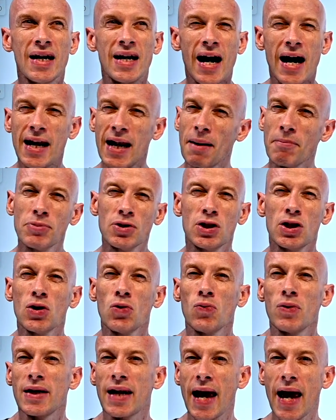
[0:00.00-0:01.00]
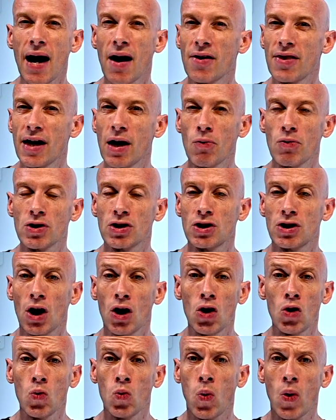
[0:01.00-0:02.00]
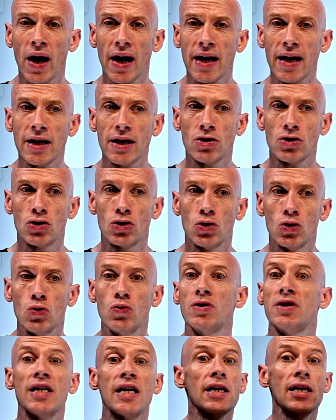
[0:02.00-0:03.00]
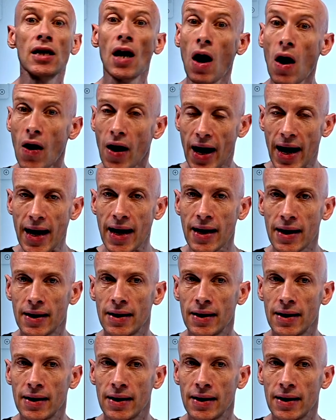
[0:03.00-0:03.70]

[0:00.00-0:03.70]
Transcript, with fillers: And up till now, there was no way to deny